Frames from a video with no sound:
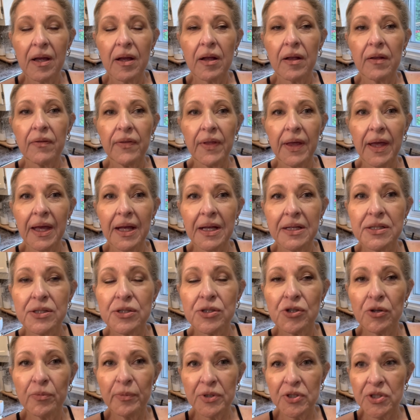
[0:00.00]
They had
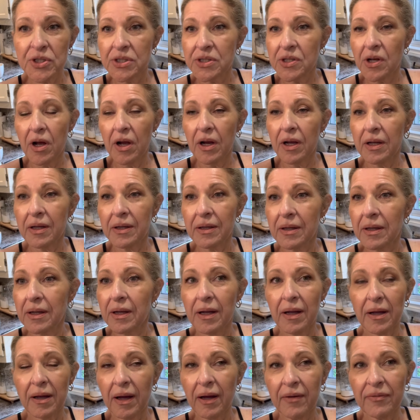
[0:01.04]
so much stock.
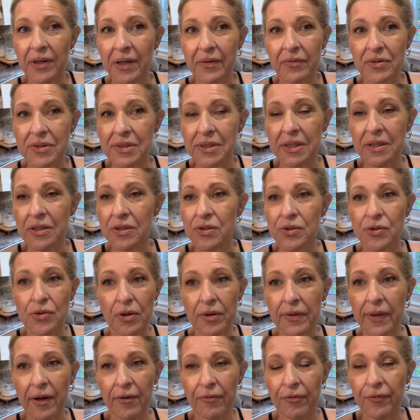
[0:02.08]
I've never seen a store
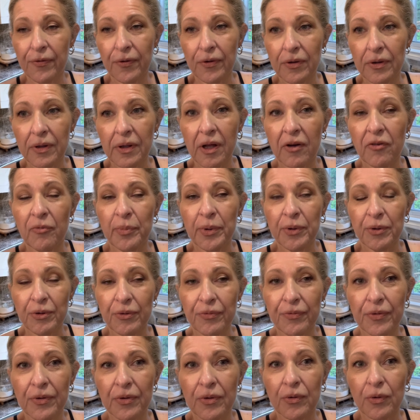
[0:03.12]
that full of
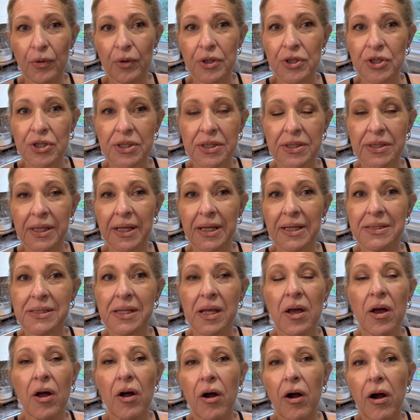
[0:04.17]
beautiful, gorgeous things.
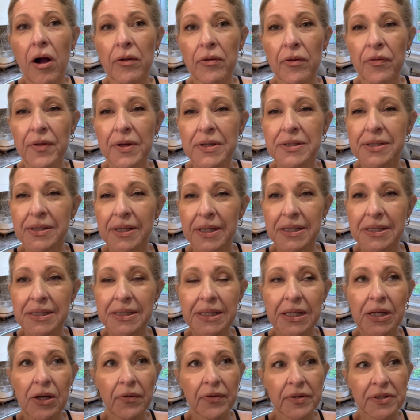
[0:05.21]
All the things that I
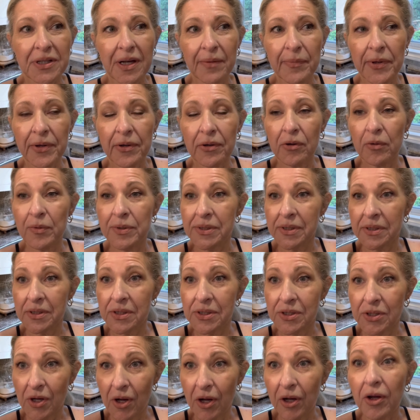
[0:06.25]
see all the time that are always out of
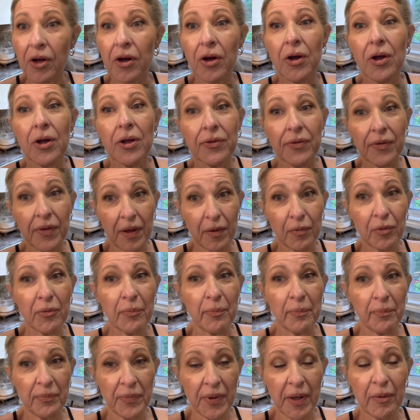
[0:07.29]
stock, they
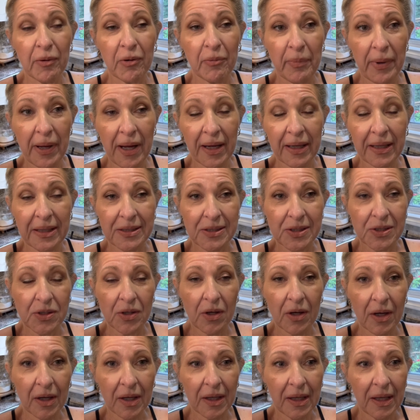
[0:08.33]
were back in
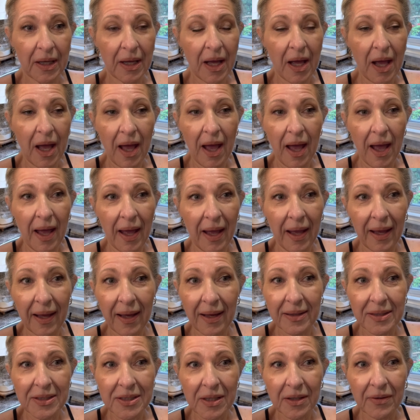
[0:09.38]
stock.
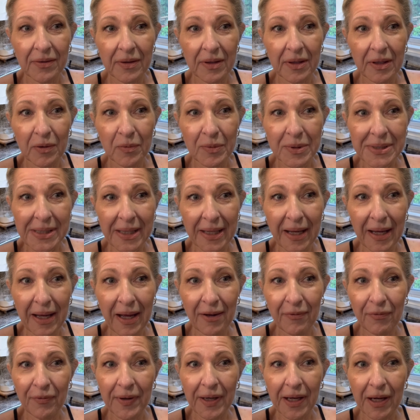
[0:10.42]
And it was like an
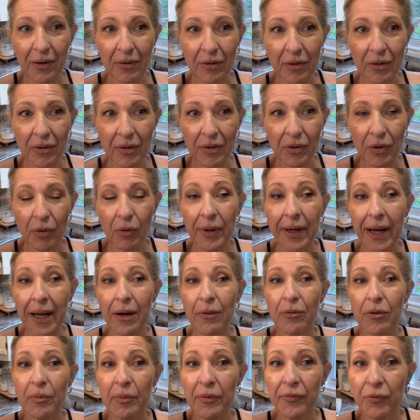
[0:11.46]

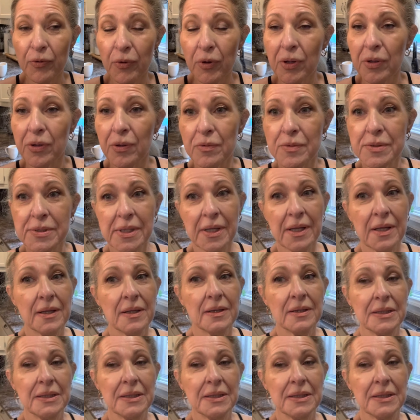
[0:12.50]
hour before closing.